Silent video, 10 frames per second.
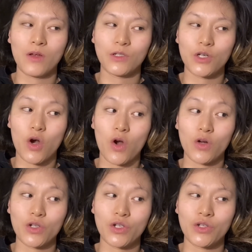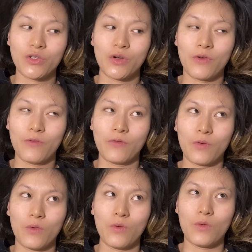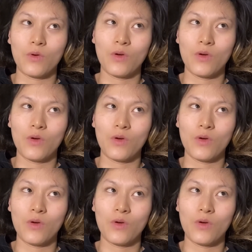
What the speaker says: charge for